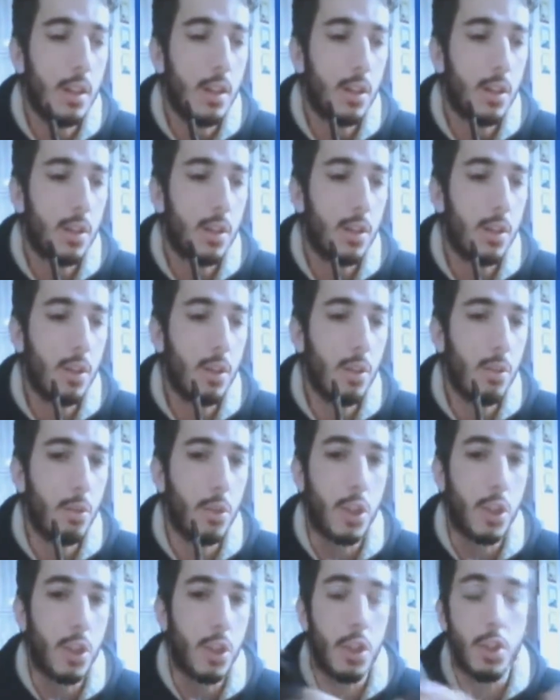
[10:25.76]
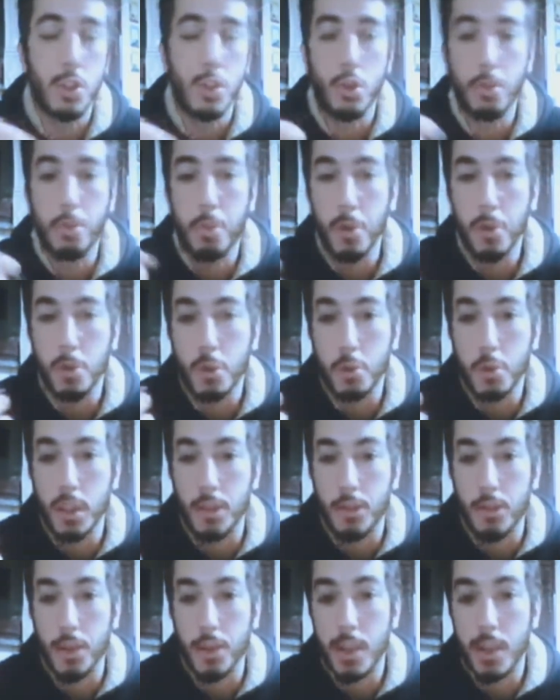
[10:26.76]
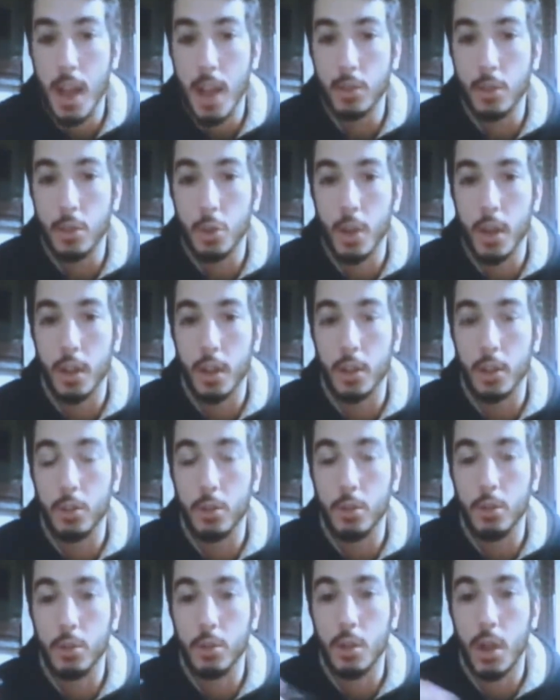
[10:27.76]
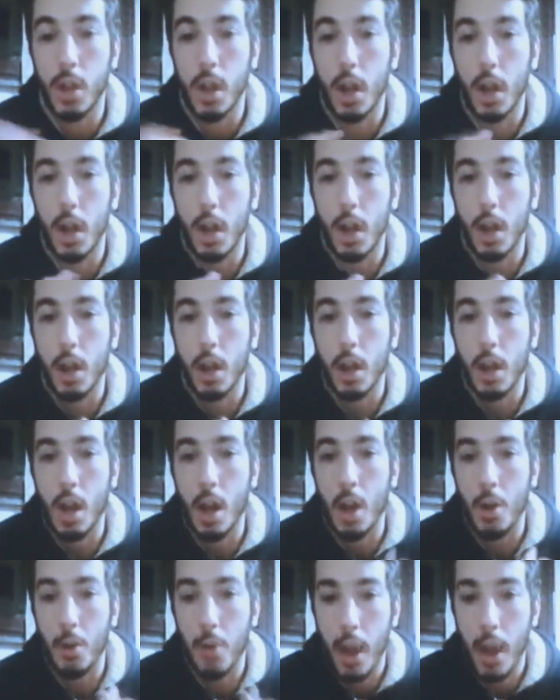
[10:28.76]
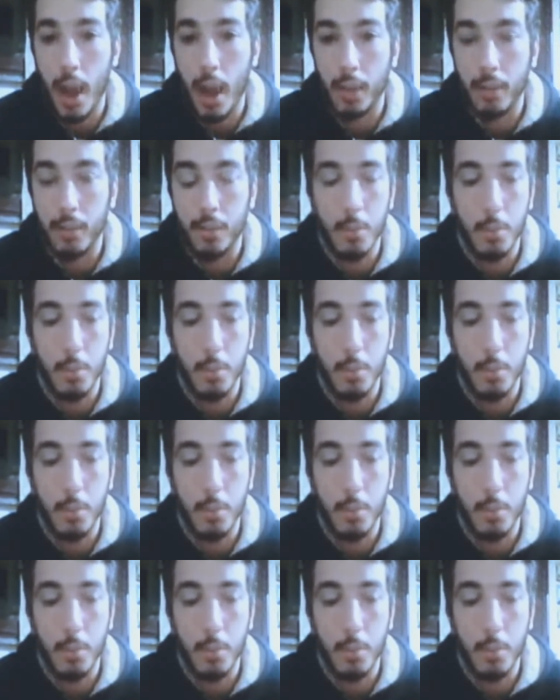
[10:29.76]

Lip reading: So, which is supposed to be the first country where you arrive.